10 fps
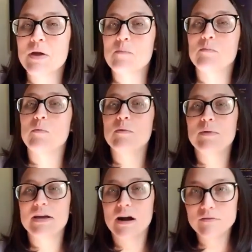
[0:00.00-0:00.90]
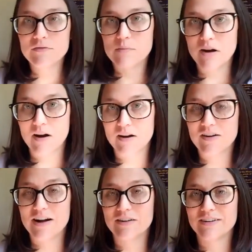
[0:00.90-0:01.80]
But when we come from our heart
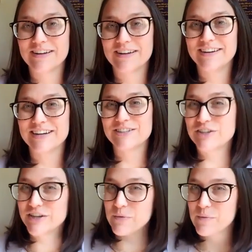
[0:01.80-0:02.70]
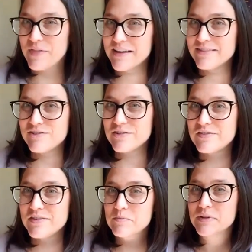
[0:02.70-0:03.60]
crown connection, when that's just
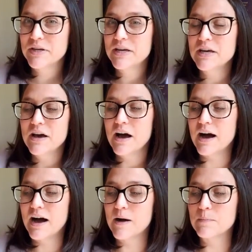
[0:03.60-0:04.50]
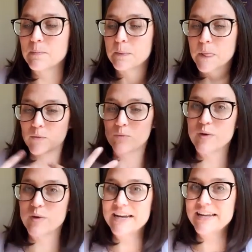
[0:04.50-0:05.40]
simply
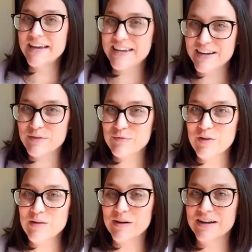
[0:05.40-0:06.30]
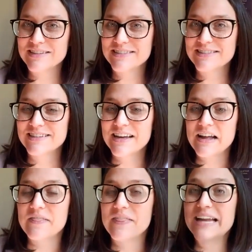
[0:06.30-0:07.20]
radiating from us,
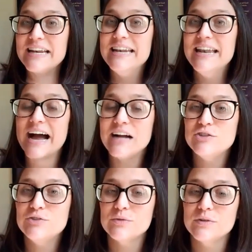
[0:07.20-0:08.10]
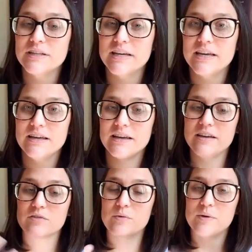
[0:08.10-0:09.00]
that naturally
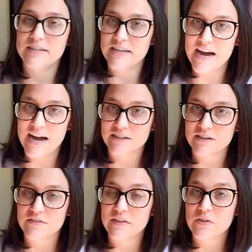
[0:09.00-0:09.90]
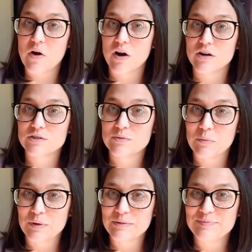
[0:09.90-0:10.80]
is going to activate their hearts
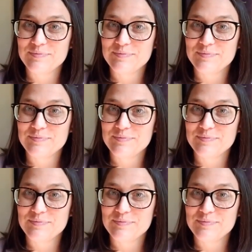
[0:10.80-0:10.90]
more.